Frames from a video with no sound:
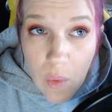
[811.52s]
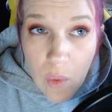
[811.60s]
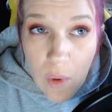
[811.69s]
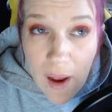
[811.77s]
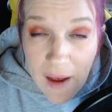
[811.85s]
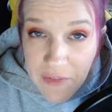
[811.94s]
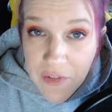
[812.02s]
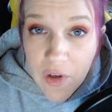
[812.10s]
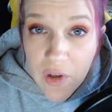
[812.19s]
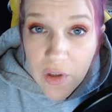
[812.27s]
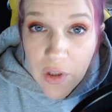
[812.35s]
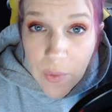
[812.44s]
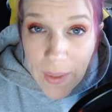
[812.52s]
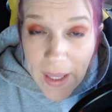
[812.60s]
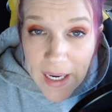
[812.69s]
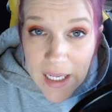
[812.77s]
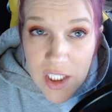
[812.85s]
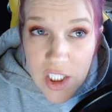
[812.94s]
after you
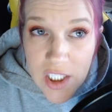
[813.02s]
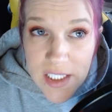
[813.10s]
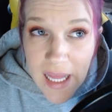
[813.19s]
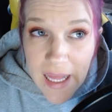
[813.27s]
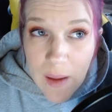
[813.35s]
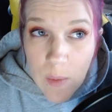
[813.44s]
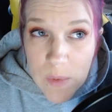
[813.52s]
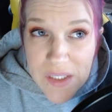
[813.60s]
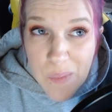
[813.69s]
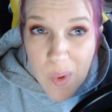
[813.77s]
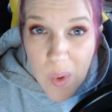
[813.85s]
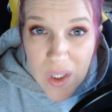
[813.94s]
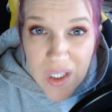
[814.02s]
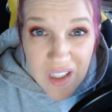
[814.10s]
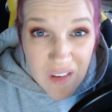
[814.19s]
get it, just like it was important